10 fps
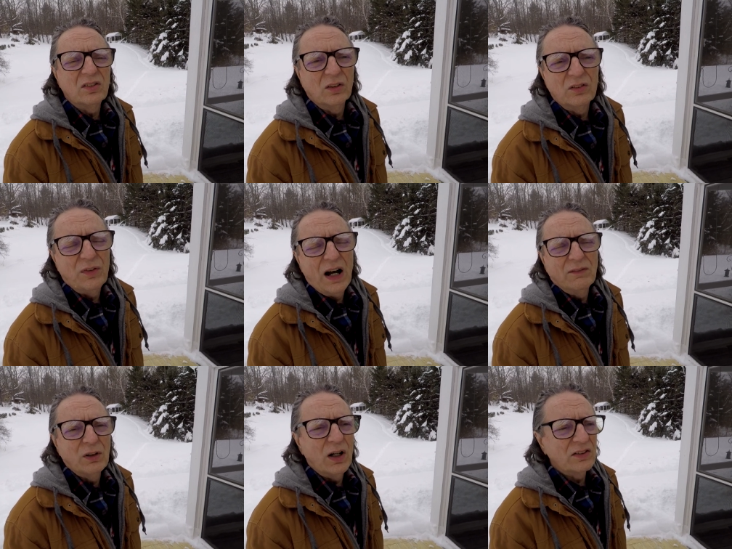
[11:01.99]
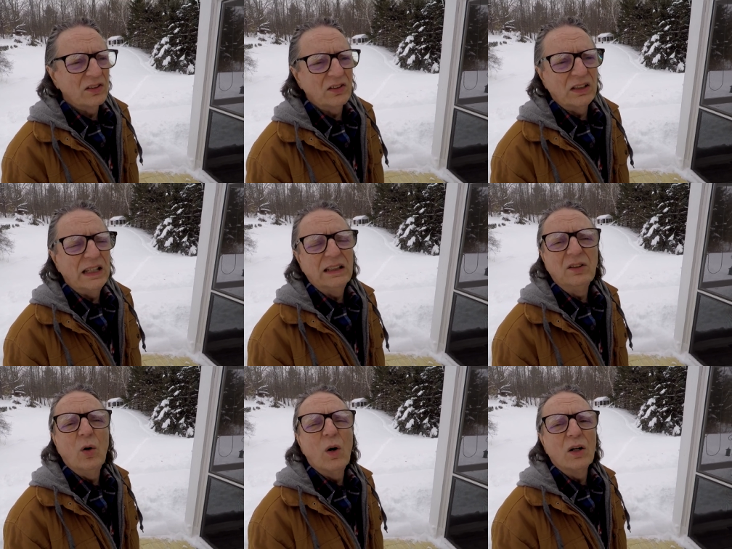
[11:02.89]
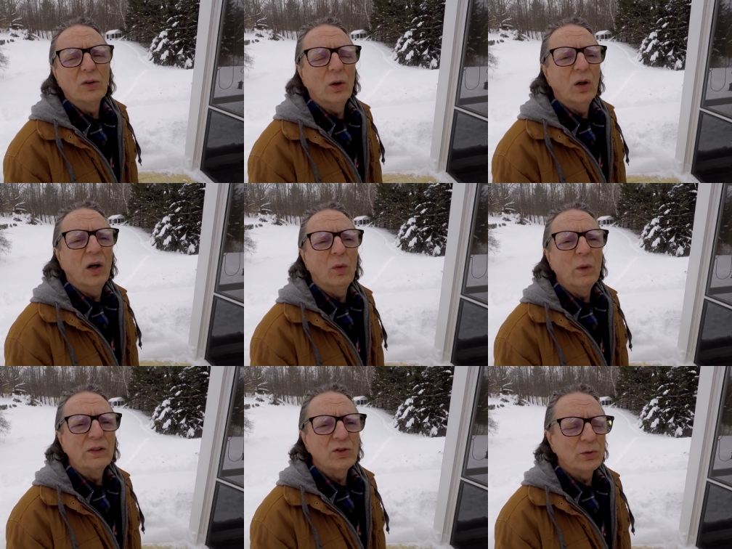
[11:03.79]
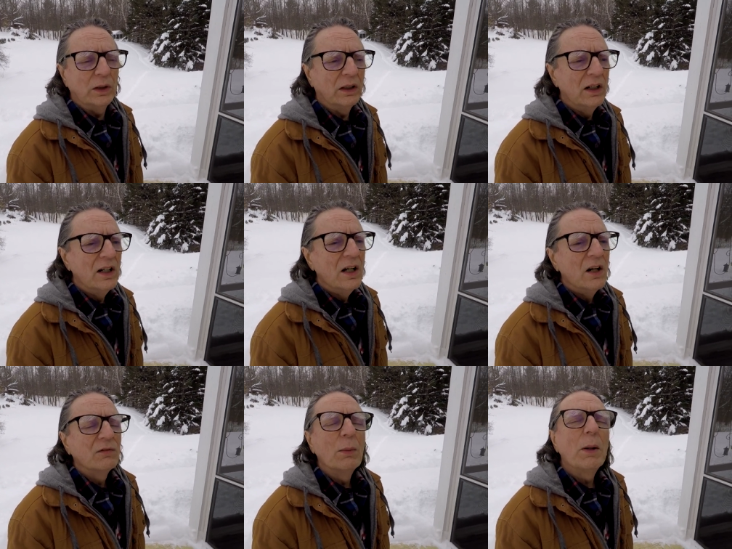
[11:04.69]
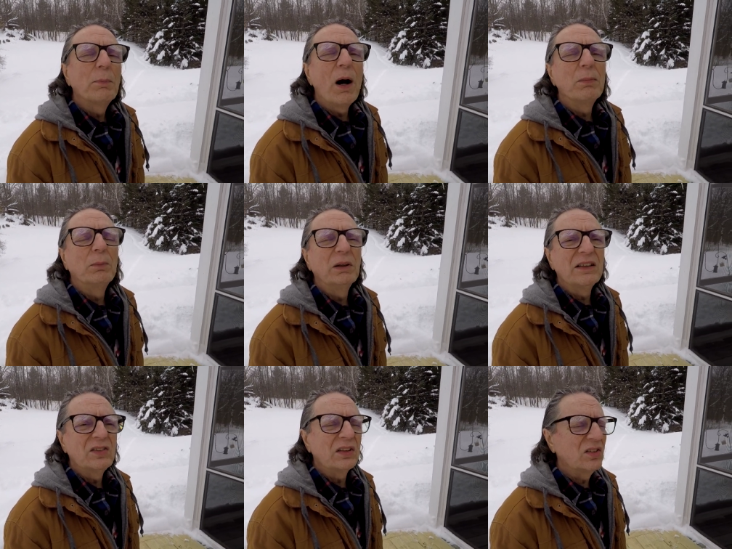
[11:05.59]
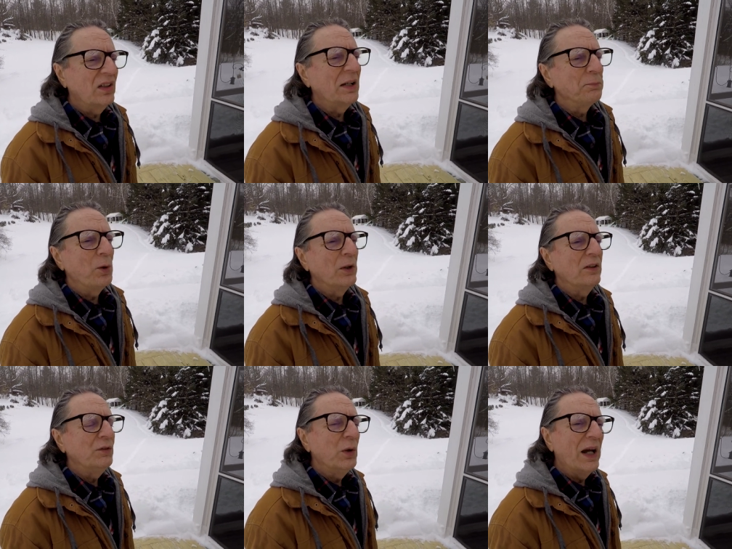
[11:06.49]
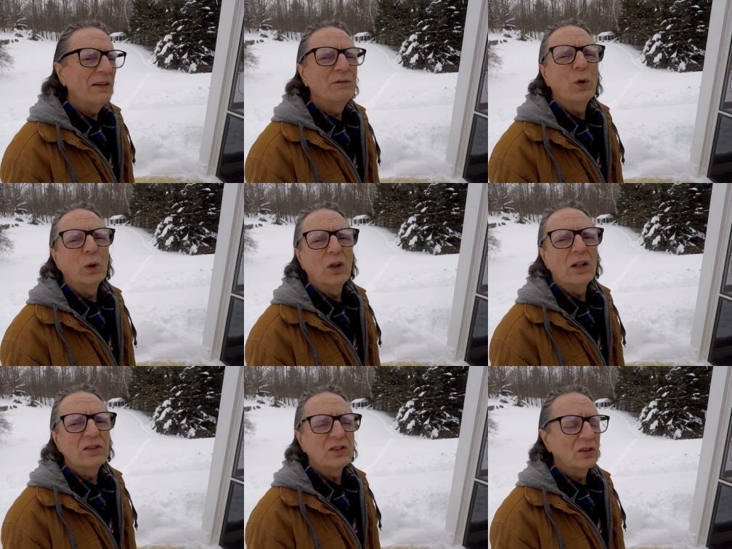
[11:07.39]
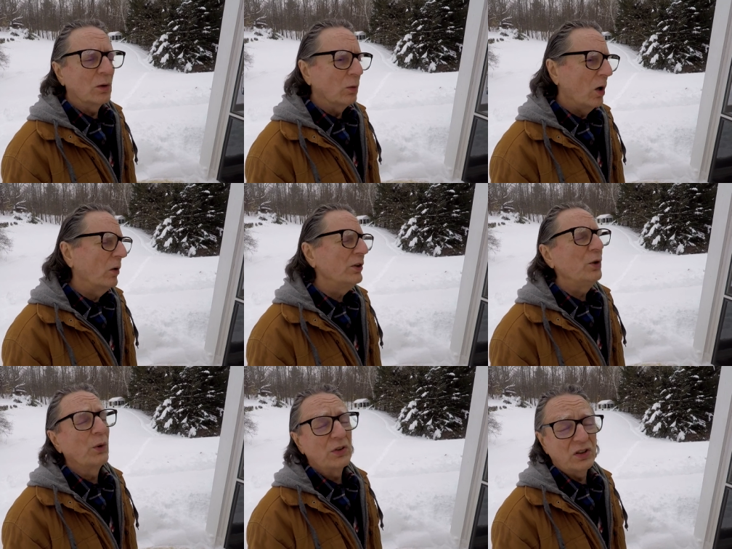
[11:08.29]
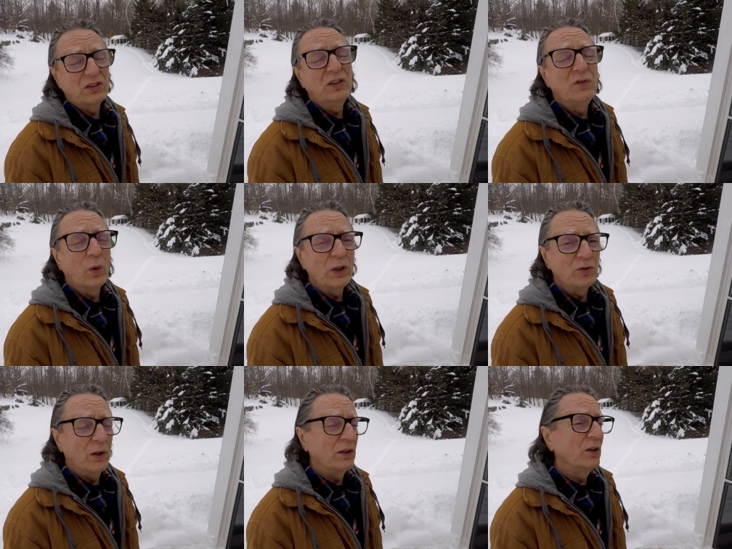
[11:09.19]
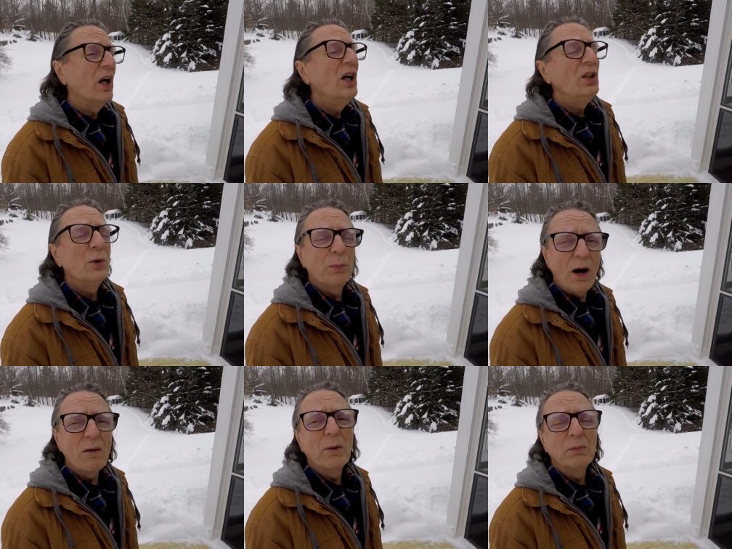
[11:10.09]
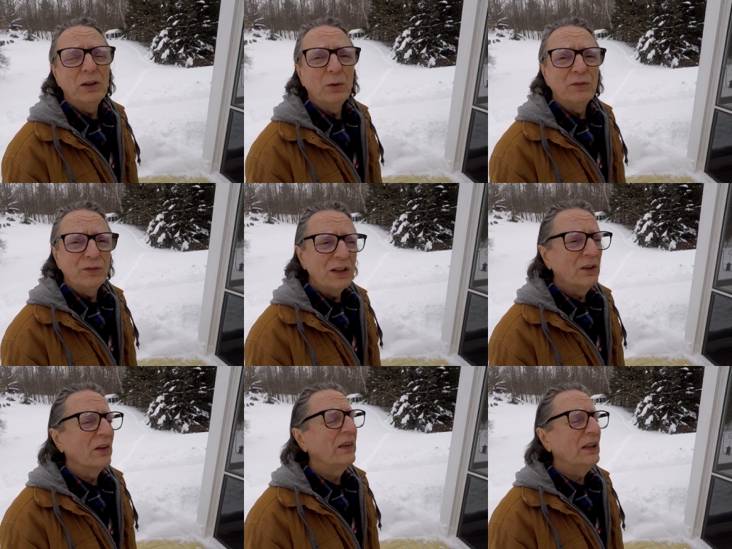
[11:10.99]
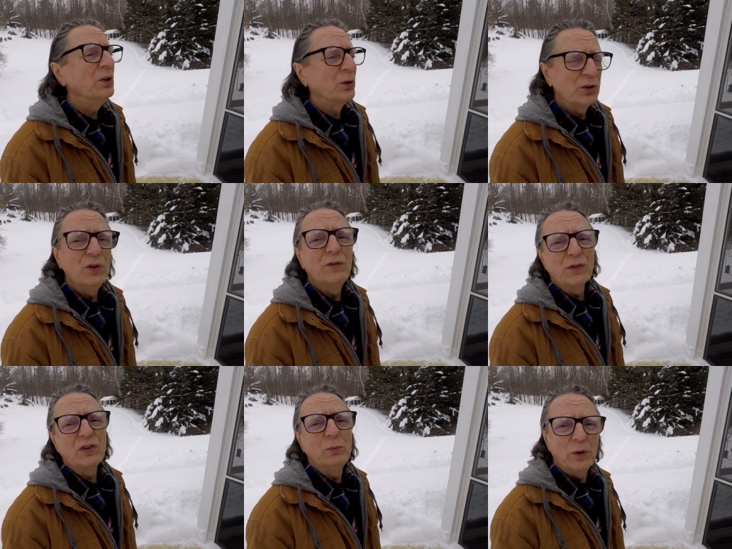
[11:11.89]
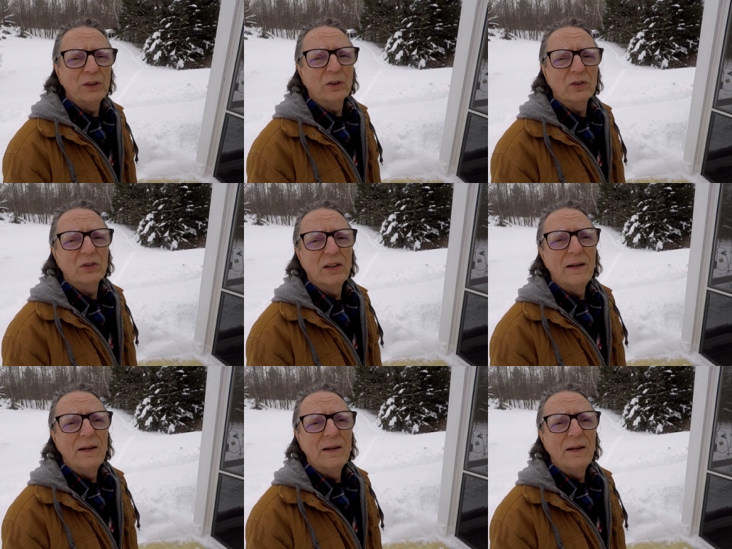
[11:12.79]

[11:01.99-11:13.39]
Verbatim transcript: or five losses and then go on to a, a, win streak. From a probabilistic standpoint, if you had four losses in a row and you were a 60 40 trader, you probably would figure that you're due for some winners